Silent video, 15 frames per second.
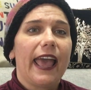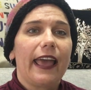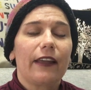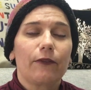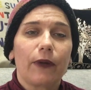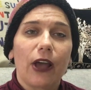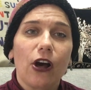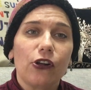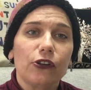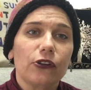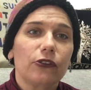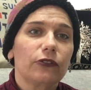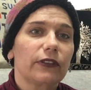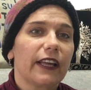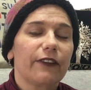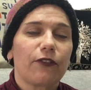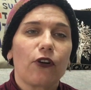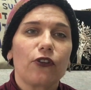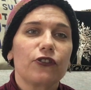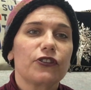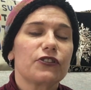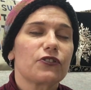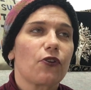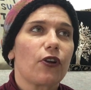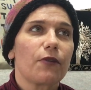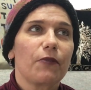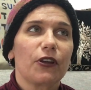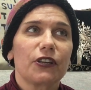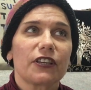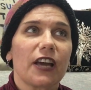and we all have heard the story
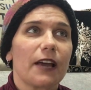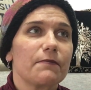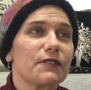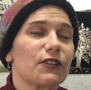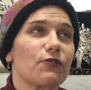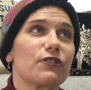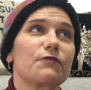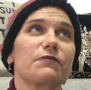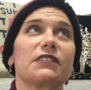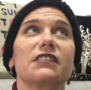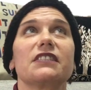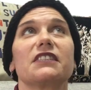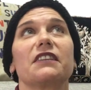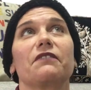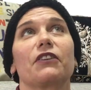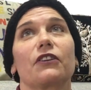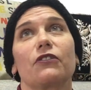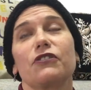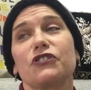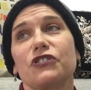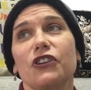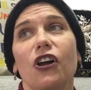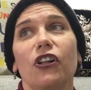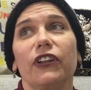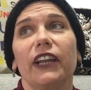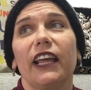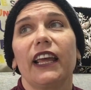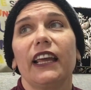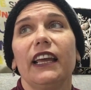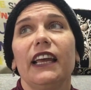a million times that Christmas isn't even a Christian
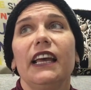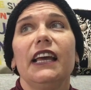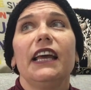holiday